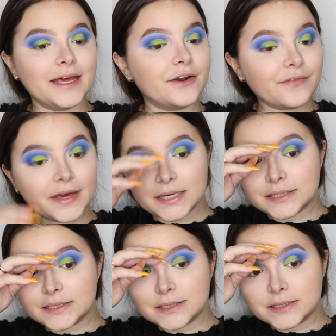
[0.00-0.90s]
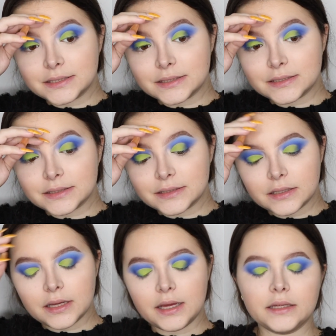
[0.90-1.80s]
and our face,
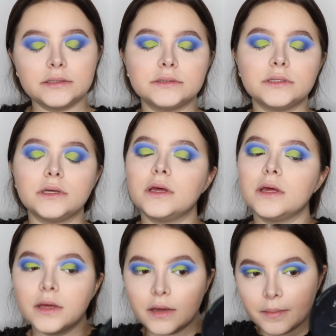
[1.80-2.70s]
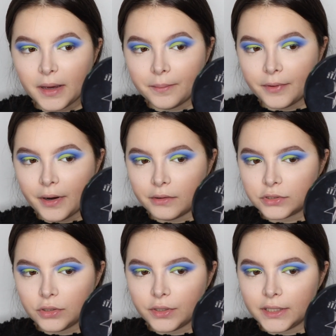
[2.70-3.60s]
and my brows
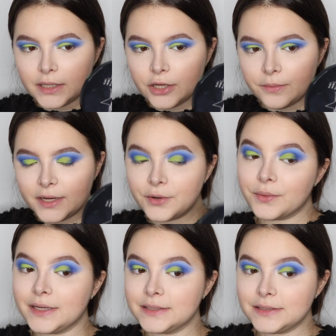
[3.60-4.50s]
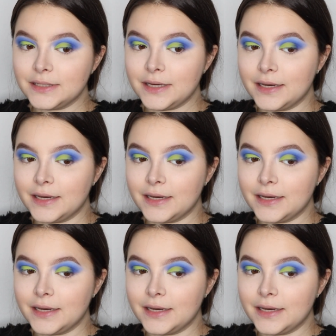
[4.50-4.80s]
are looking a little bit crazy.